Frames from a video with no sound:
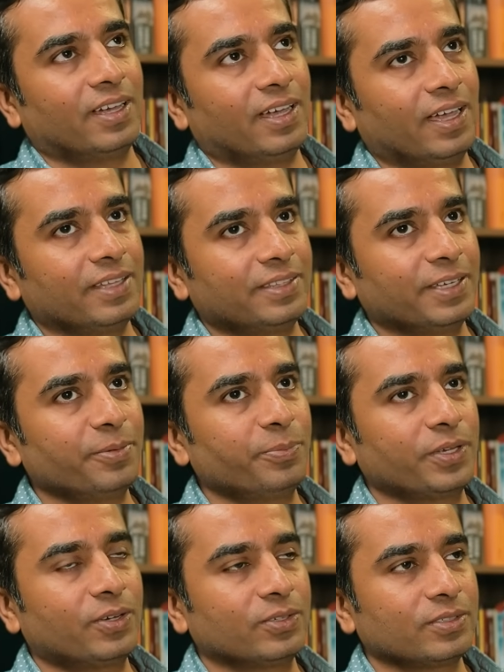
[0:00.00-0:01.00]
I think,
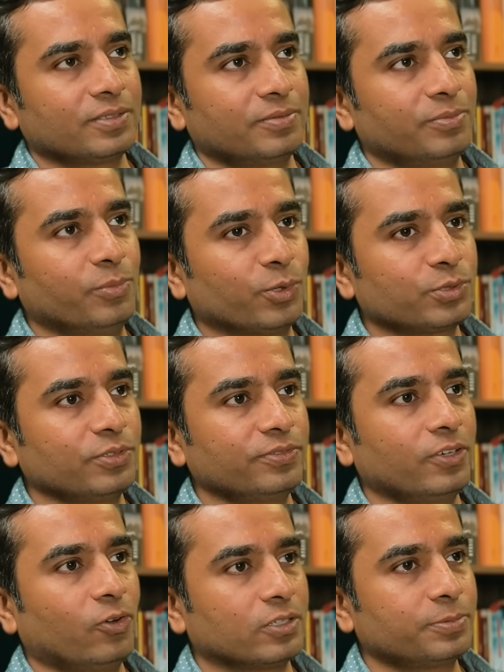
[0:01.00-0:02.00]
because most of
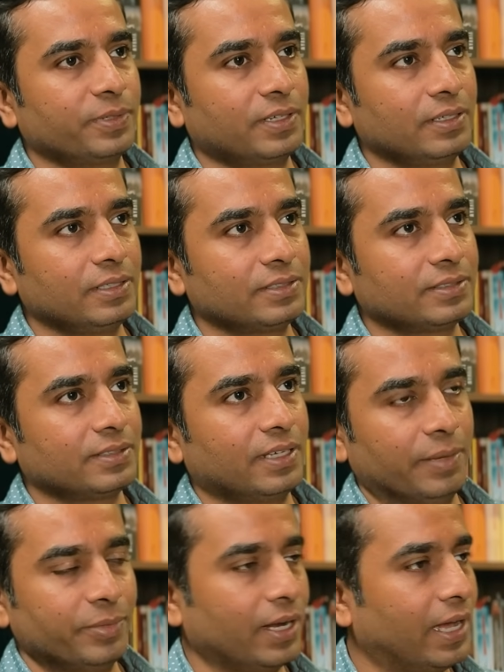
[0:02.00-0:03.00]
the hospitals, I
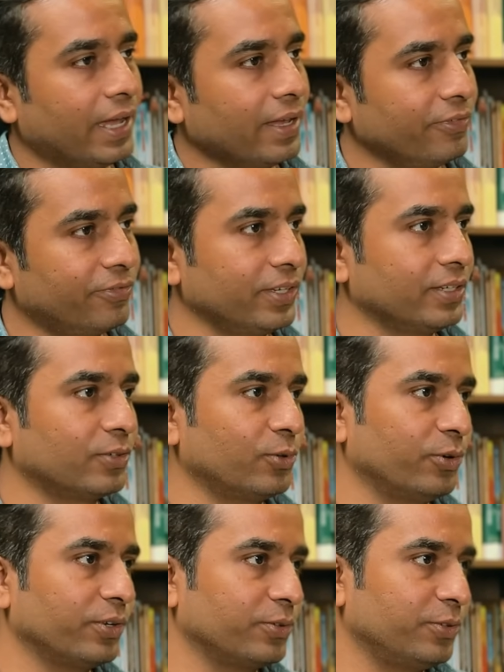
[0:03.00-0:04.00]
mean, I fear
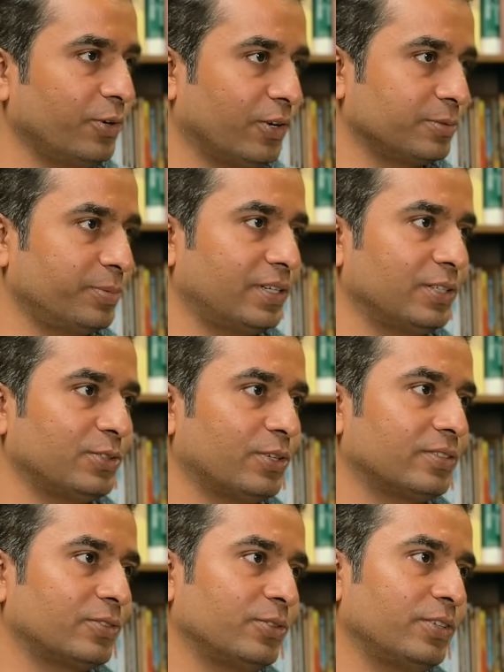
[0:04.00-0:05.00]
going to the hospitals or
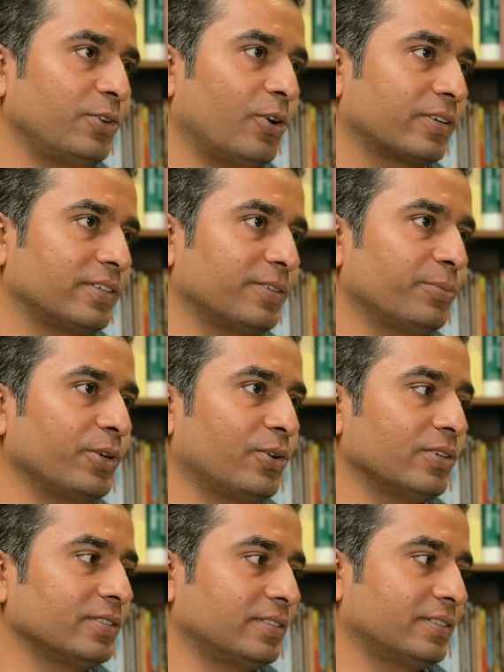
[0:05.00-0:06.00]
to the doctor,
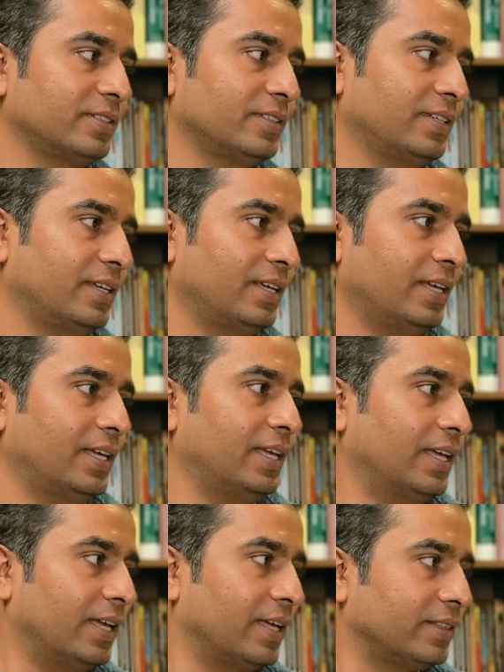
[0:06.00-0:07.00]
because
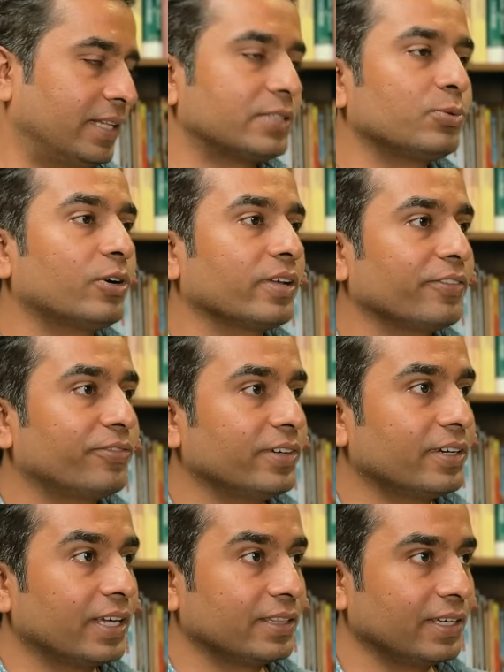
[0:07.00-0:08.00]
that's what I fear.
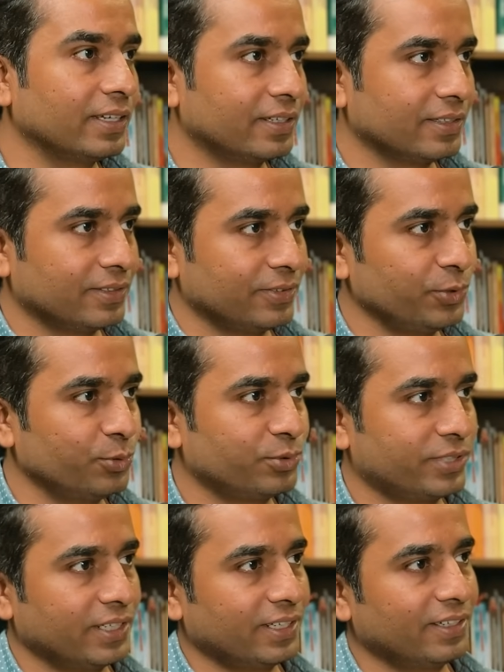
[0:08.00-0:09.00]
I think you
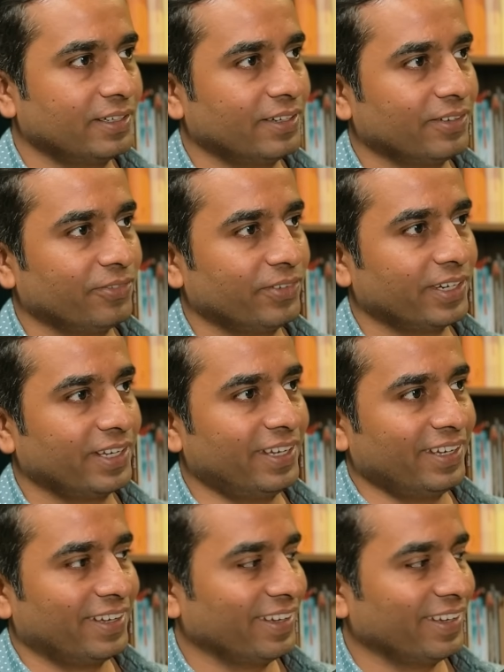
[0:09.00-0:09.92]
said it in a very,